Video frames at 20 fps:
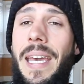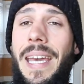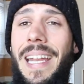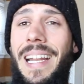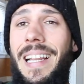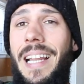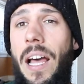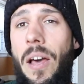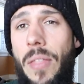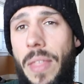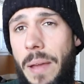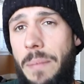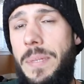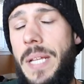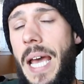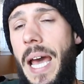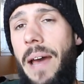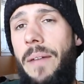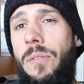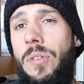and allow them
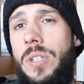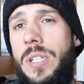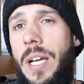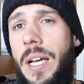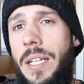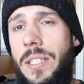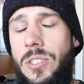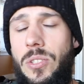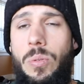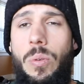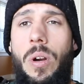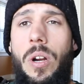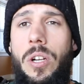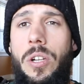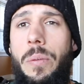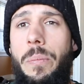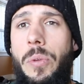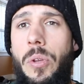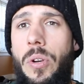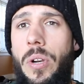to advertise to our
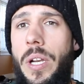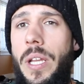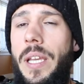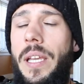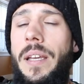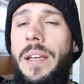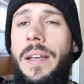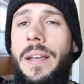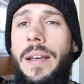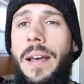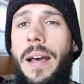community.